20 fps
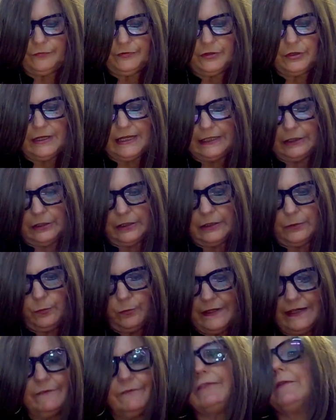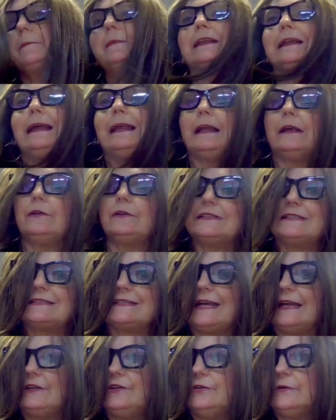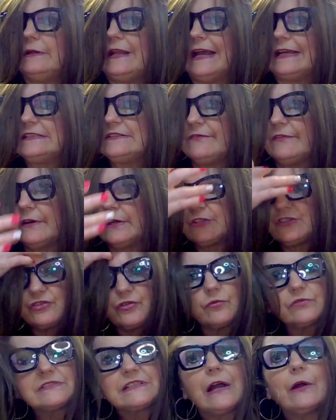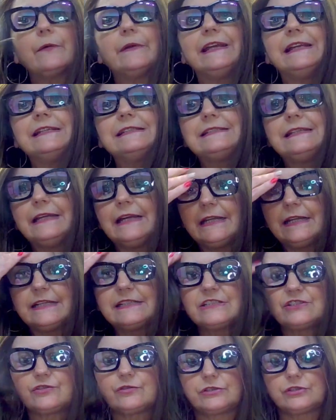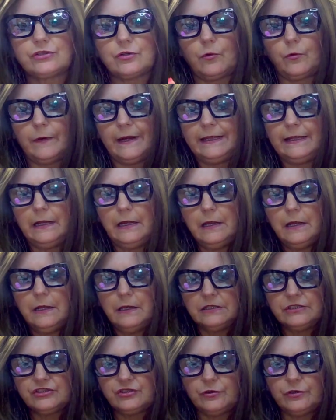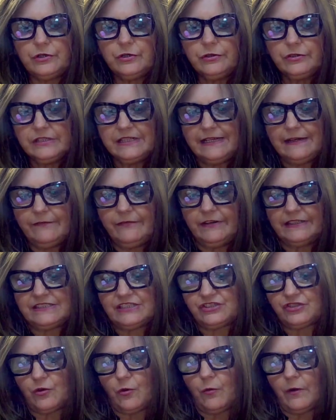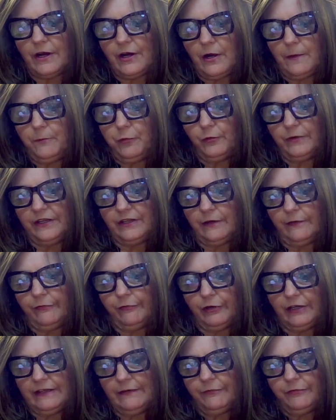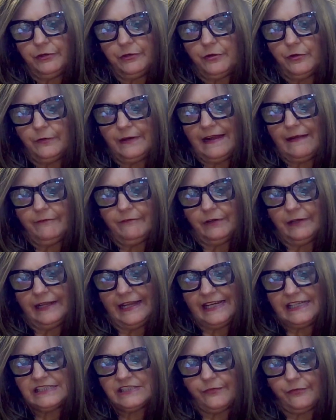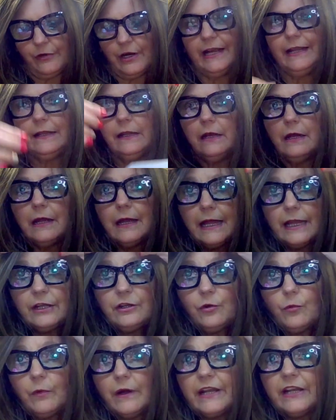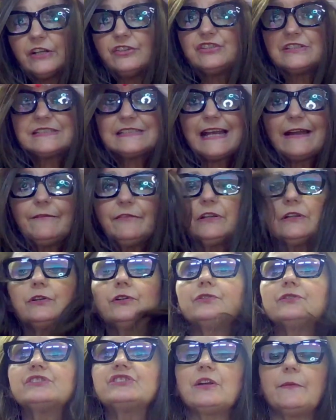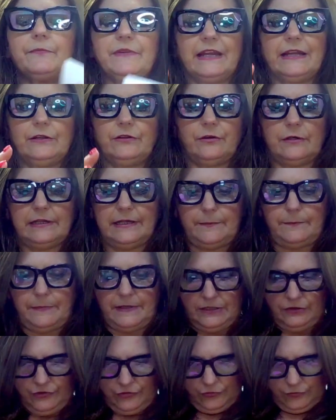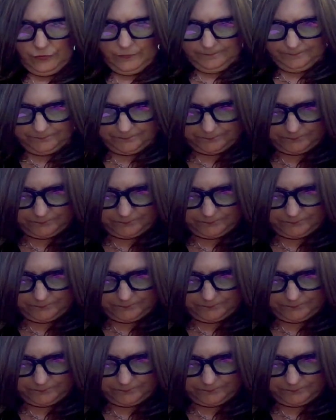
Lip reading: if you get a wig from me that I could send you that shows how easy it is to sew in. So you could even sew a couple in the front if you don't have a lace front and you want to just have a little something to clip into.